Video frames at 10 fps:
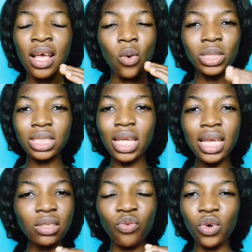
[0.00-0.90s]

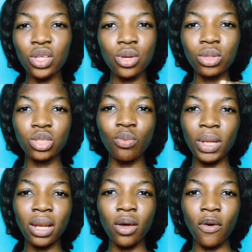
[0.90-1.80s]
ordained for you to be
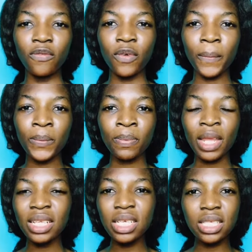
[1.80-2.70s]
loved.
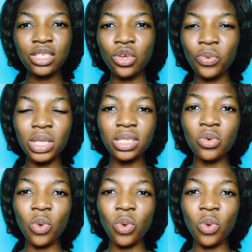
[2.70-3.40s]
This is the reason